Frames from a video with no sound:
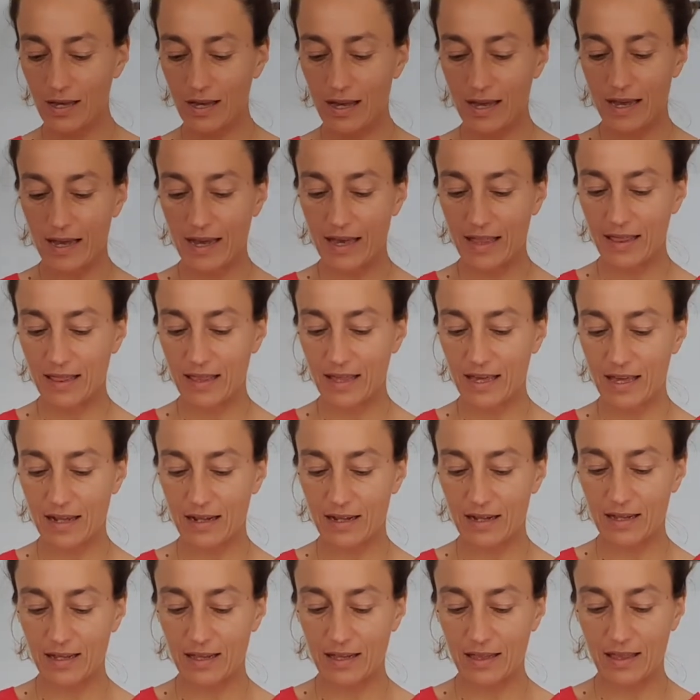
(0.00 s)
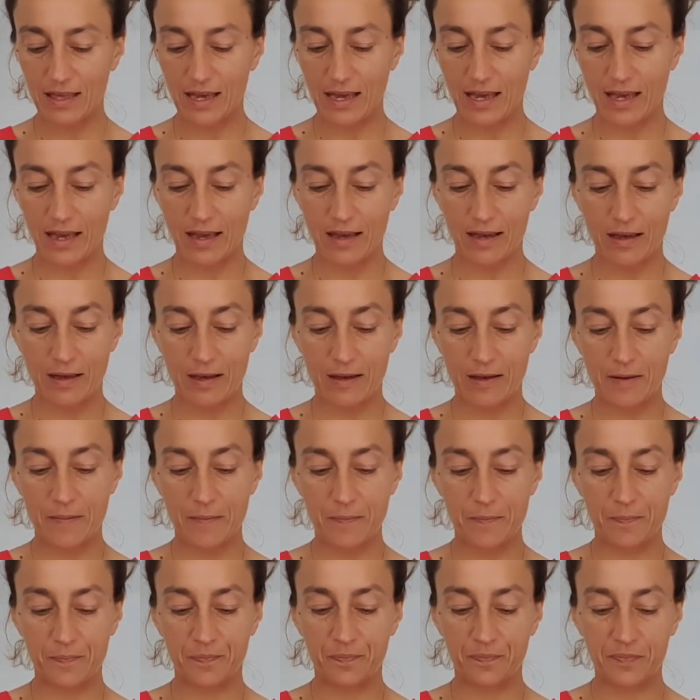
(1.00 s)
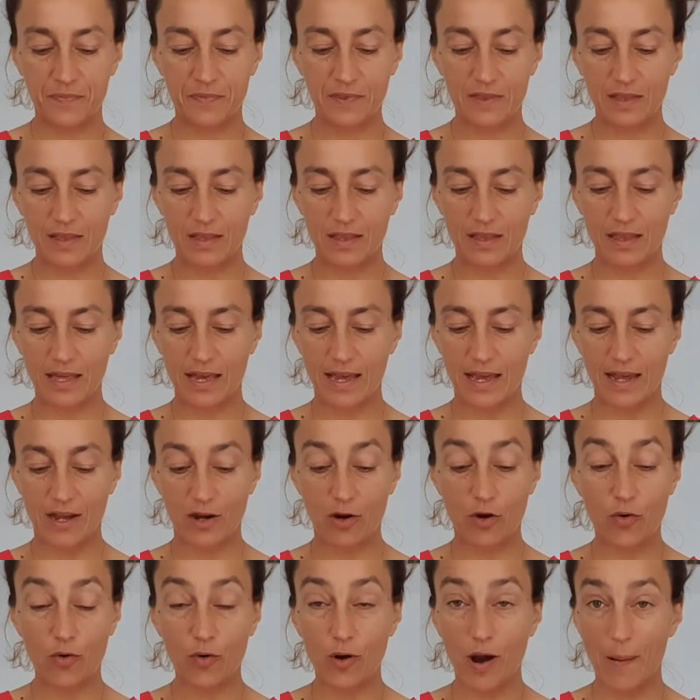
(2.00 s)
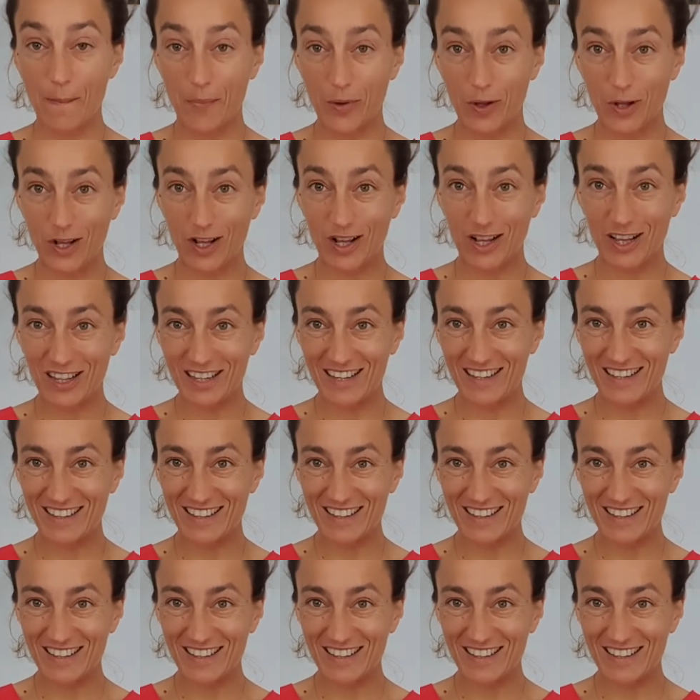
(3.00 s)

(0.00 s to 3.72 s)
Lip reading: and then they crumble